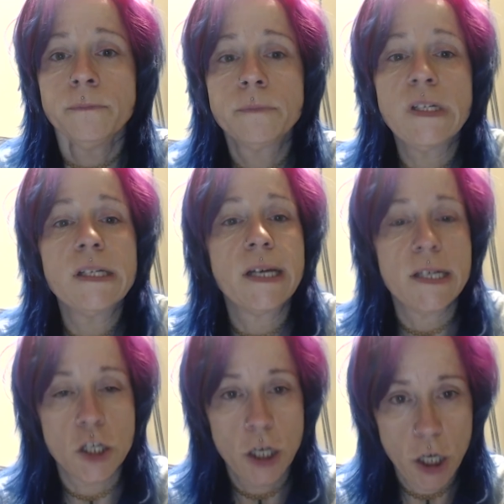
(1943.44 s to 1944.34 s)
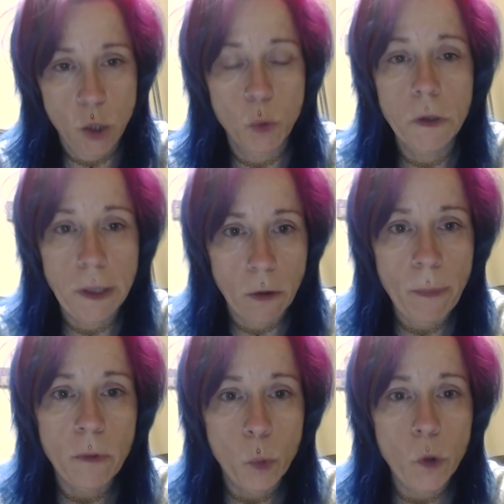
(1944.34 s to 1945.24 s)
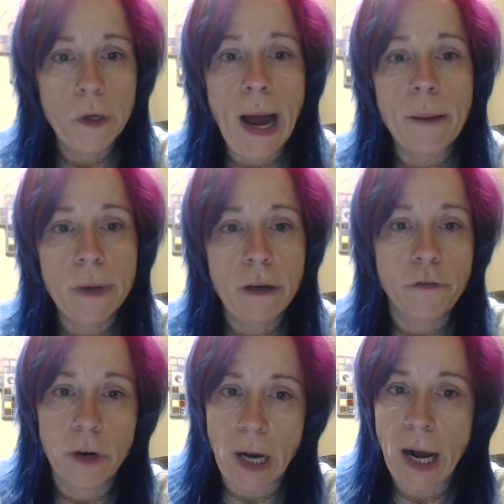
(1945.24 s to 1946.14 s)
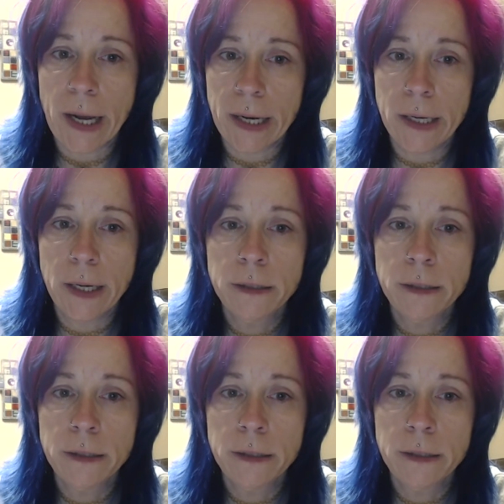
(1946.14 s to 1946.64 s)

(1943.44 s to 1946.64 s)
that says, you will, no, will not be forgotten,